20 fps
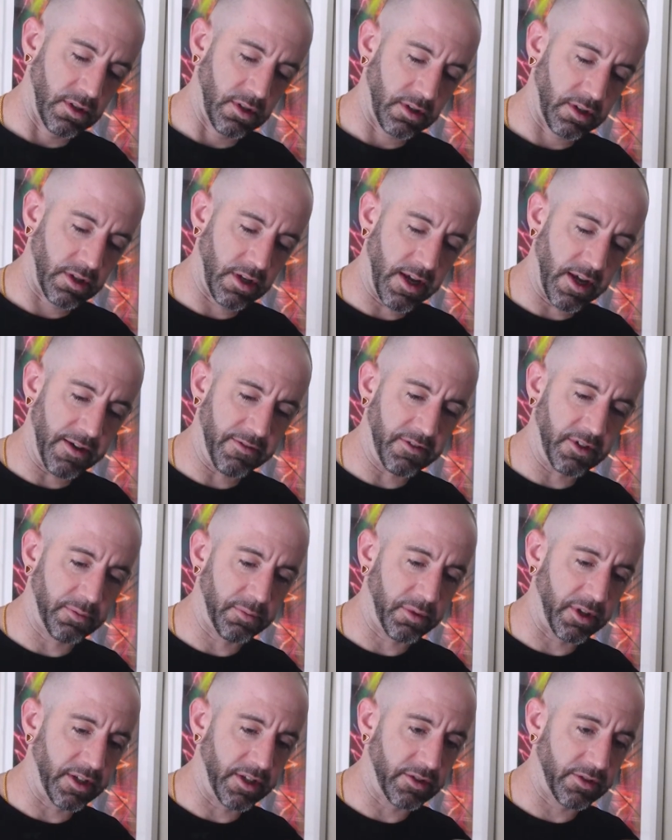gonna have this
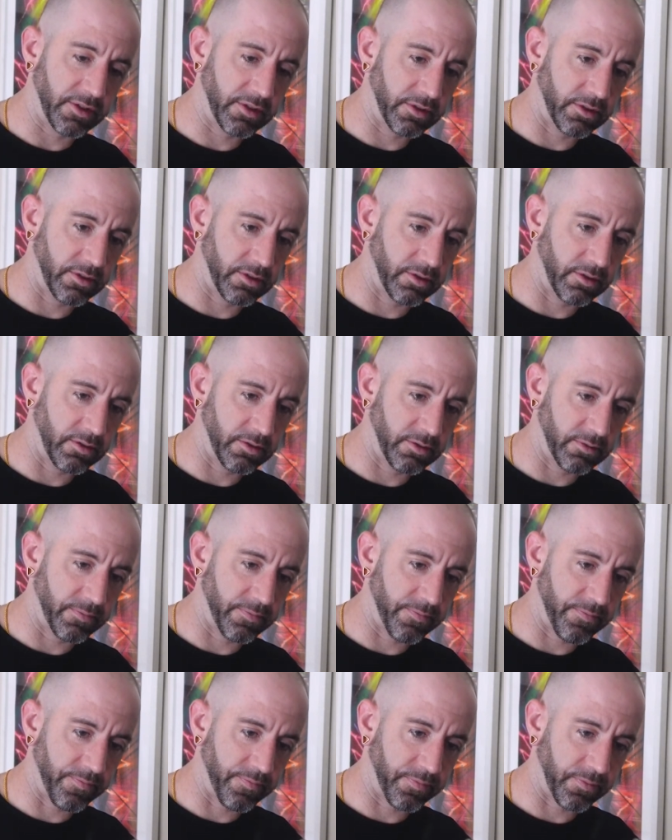place
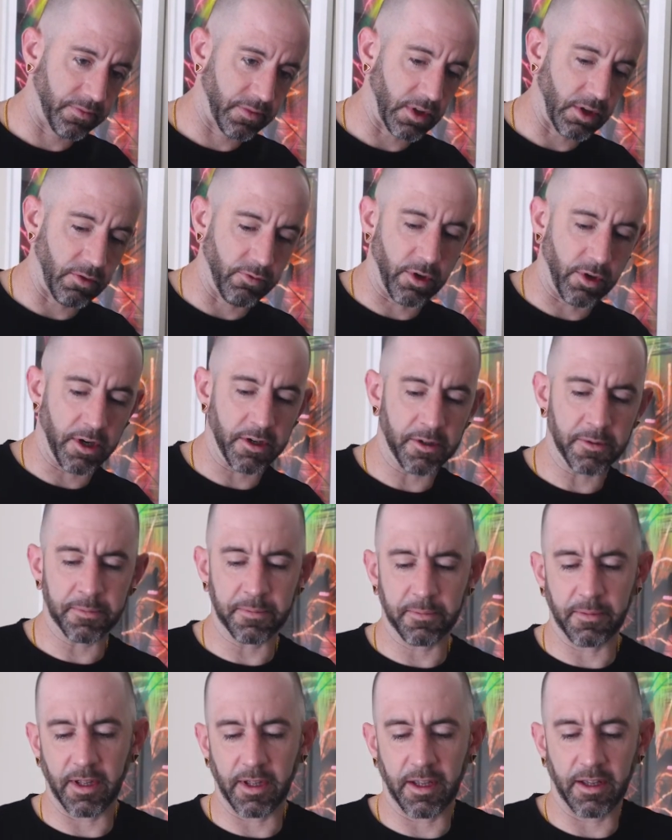run
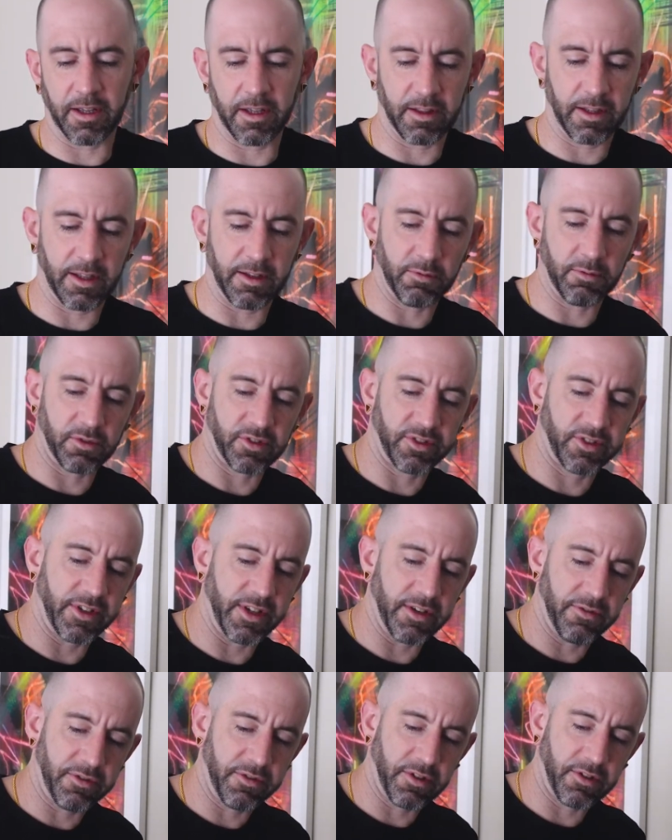them, and then we'll see
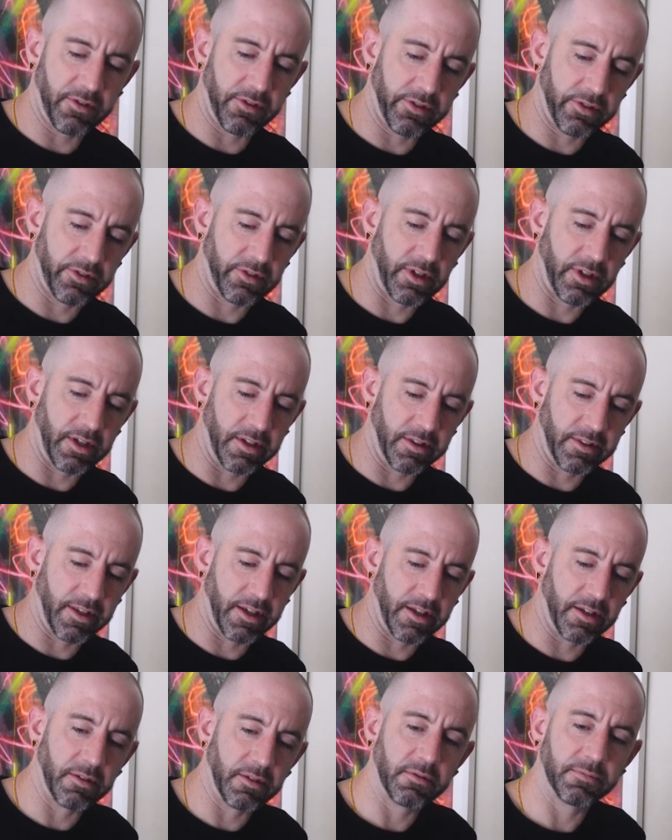if there's
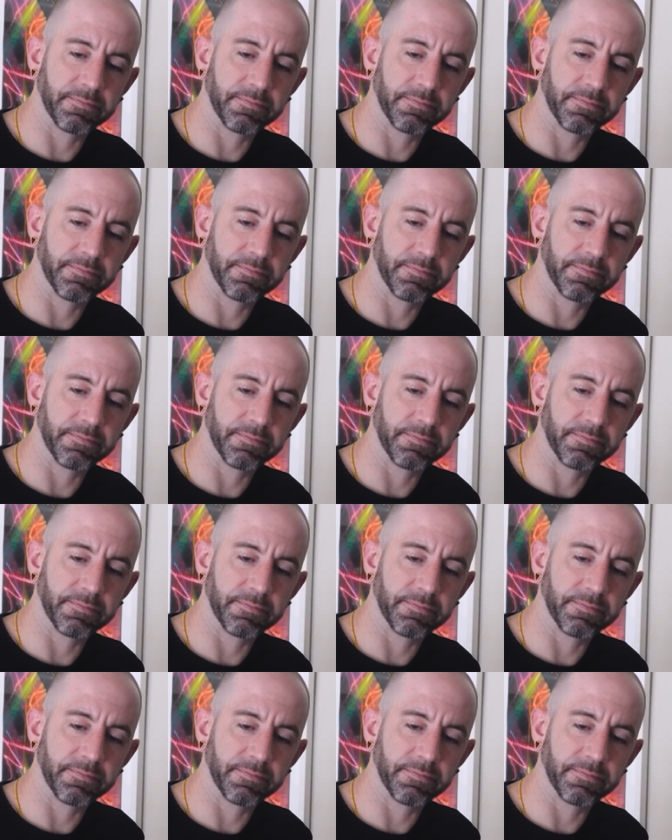anything